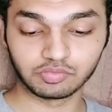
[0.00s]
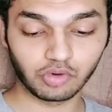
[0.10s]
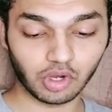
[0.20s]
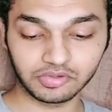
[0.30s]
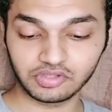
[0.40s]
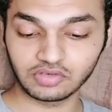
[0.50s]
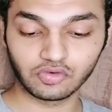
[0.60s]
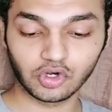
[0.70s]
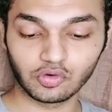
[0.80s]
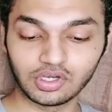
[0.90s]
promising
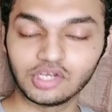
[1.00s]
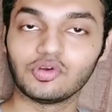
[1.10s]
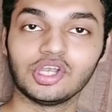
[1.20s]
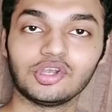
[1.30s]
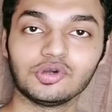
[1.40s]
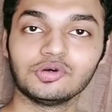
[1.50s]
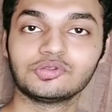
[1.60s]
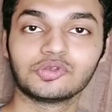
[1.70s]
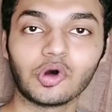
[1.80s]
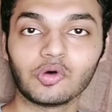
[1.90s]
for 2022,
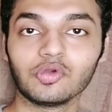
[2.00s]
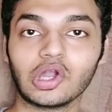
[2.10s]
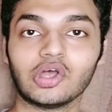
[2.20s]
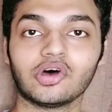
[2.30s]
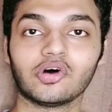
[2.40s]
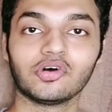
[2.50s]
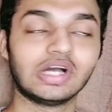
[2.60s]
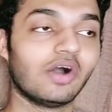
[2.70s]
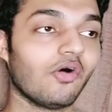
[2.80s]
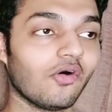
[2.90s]
so we got a
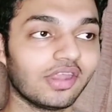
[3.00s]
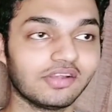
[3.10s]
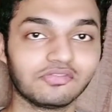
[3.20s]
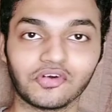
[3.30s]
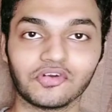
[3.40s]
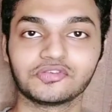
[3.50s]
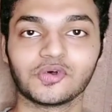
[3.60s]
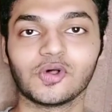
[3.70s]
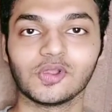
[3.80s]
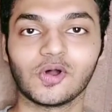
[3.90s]
hodl for
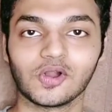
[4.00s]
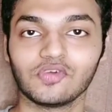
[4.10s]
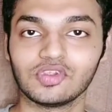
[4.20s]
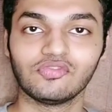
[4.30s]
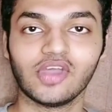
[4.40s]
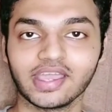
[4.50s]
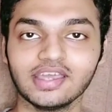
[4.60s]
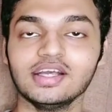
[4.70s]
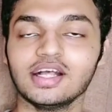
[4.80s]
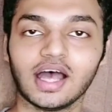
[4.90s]
so long with Feg,
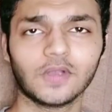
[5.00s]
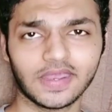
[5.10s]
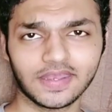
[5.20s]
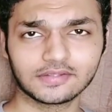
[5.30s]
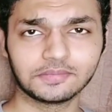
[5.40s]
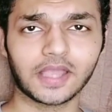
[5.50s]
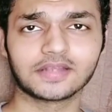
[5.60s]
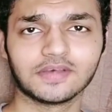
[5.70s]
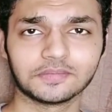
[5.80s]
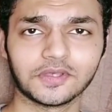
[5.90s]
you can
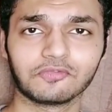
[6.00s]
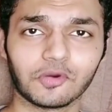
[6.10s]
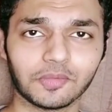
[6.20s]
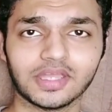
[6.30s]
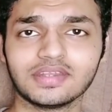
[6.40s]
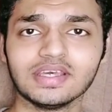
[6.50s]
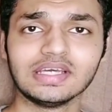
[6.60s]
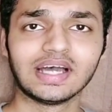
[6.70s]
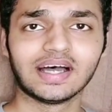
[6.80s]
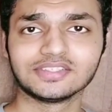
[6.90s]
expect something from it.
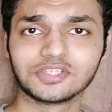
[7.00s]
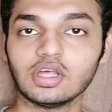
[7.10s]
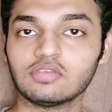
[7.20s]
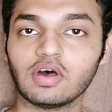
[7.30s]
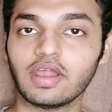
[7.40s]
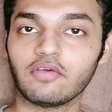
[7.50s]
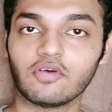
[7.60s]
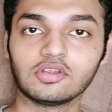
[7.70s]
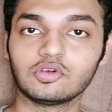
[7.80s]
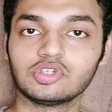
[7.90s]
So that's what I
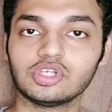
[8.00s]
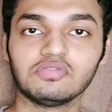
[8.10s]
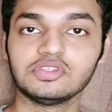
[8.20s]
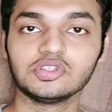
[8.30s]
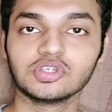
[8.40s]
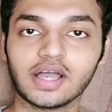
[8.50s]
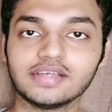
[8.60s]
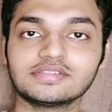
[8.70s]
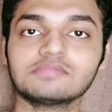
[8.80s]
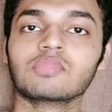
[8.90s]
wanted to share with you
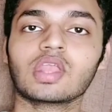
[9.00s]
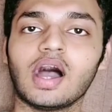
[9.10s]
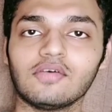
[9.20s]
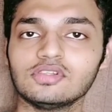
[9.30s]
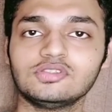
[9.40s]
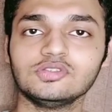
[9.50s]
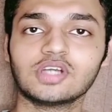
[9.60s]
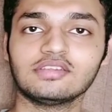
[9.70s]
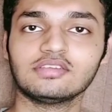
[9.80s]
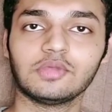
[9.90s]
guys. I will see you
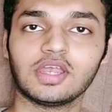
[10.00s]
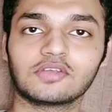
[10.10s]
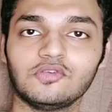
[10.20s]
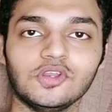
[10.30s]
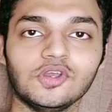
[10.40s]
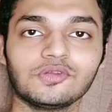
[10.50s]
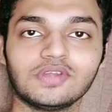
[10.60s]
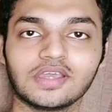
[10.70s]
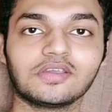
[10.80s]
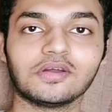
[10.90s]
guys in the next video.
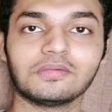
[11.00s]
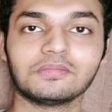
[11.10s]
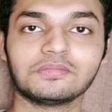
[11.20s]
Take care.